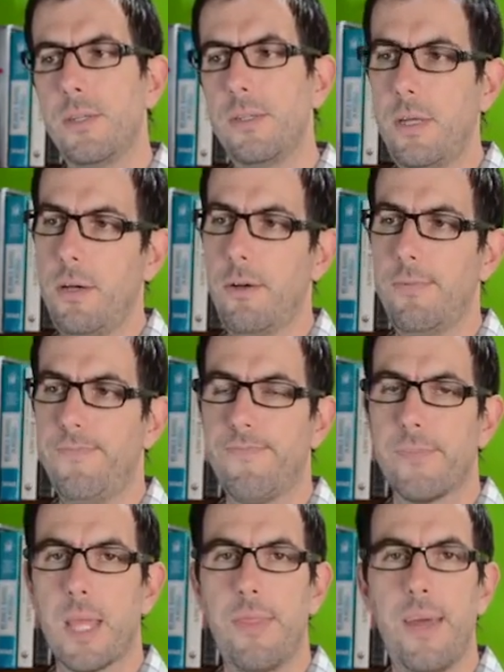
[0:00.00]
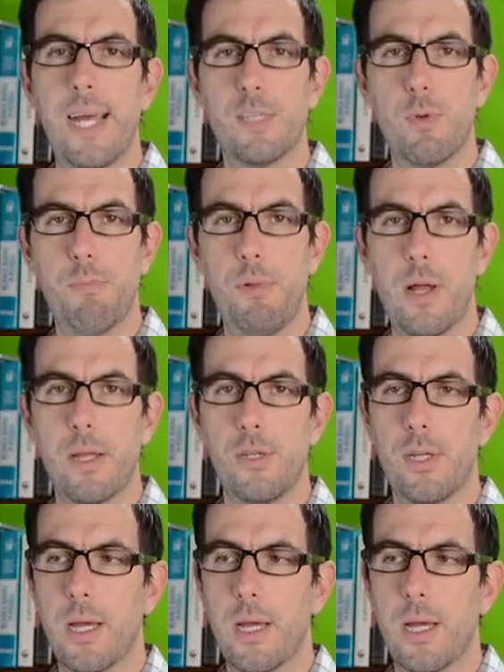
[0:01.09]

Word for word: So that's when plug and